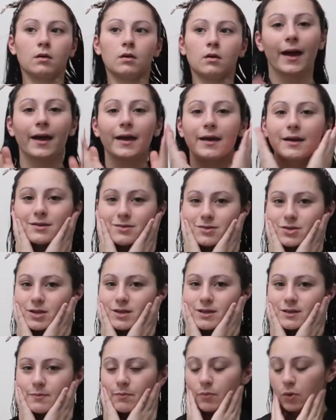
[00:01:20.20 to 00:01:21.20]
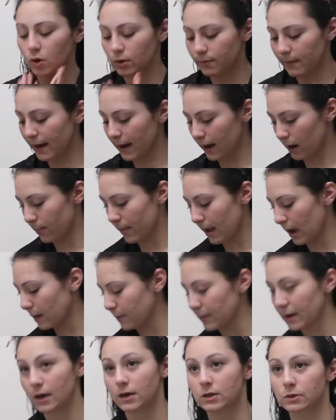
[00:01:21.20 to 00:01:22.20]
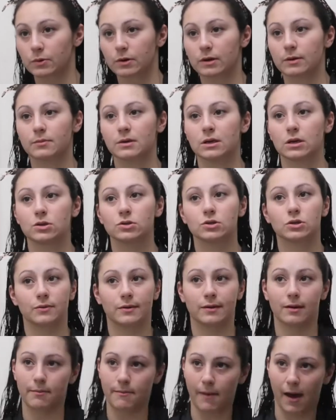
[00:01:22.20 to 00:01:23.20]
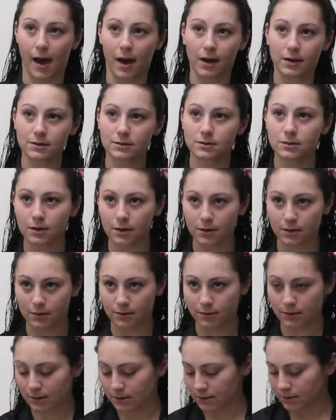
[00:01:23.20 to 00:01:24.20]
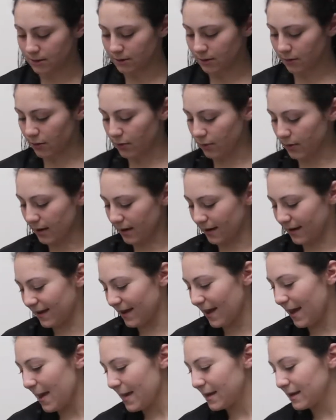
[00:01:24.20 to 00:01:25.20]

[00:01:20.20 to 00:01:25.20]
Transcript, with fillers: I just pulled my hair back because we're going to be doing a mask and this is so annoying.